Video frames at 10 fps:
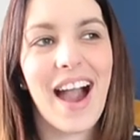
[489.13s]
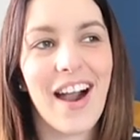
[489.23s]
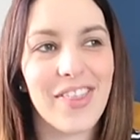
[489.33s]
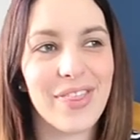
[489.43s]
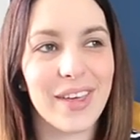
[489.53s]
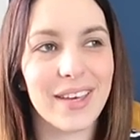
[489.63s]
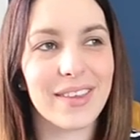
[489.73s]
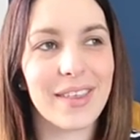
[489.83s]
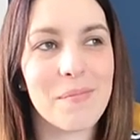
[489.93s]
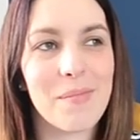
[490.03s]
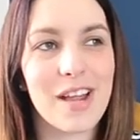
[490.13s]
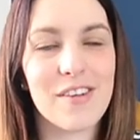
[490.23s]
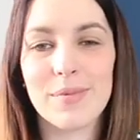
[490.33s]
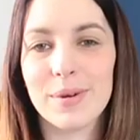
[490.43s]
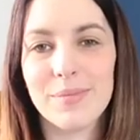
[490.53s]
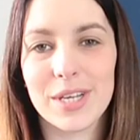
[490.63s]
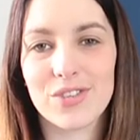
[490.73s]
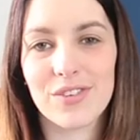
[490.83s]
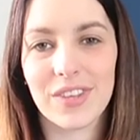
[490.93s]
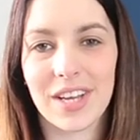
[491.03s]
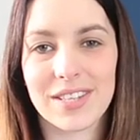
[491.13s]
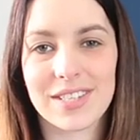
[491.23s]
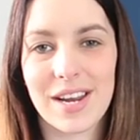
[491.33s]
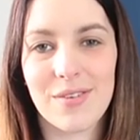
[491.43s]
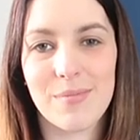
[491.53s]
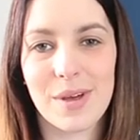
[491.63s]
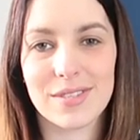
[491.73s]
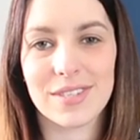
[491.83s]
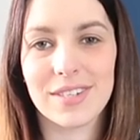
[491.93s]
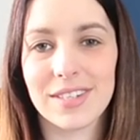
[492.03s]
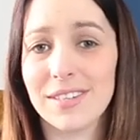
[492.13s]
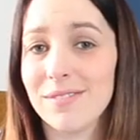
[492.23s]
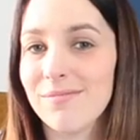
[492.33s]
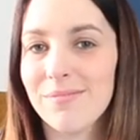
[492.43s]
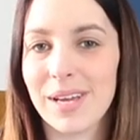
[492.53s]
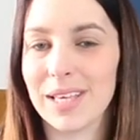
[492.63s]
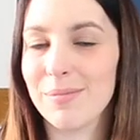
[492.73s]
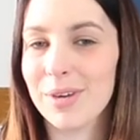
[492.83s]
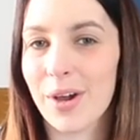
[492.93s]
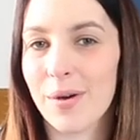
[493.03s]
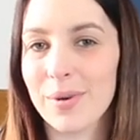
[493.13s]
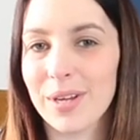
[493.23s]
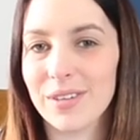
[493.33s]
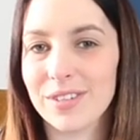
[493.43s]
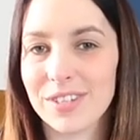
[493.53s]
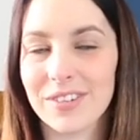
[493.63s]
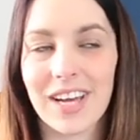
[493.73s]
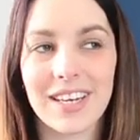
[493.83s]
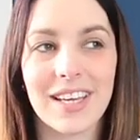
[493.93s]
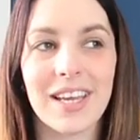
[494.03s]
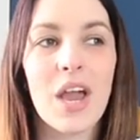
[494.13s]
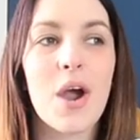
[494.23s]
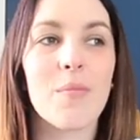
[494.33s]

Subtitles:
I think that may have been a mixture of the gas and air and pethidine making me go a bit doolally.